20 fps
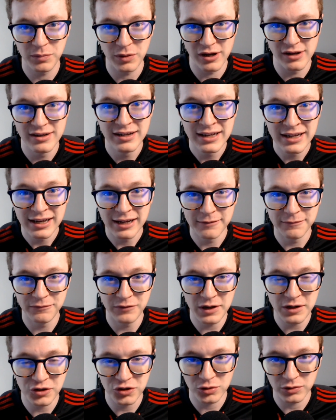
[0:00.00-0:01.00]
But
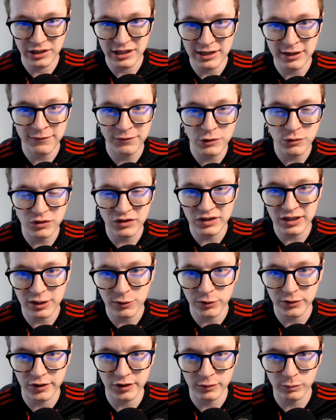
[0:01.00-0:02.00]
eventually, if you
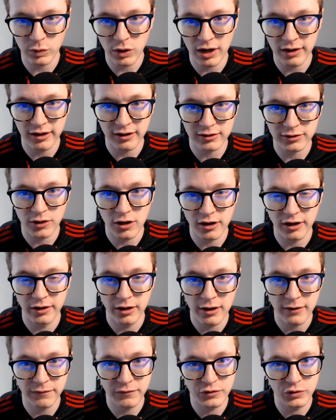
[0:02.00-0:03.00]
stick with this product long
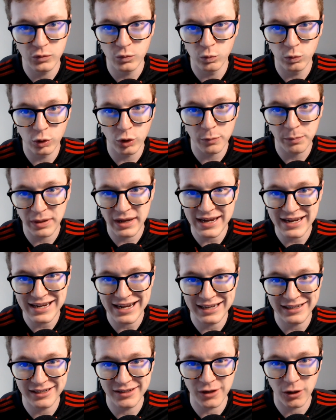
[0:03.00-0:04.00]
enough, you will
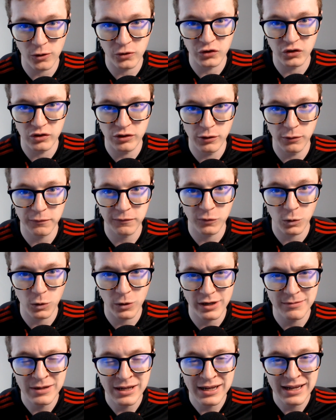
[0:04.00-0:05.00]
pay $80 a year for
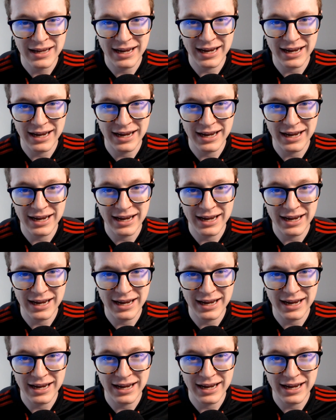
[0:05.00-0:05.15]
it.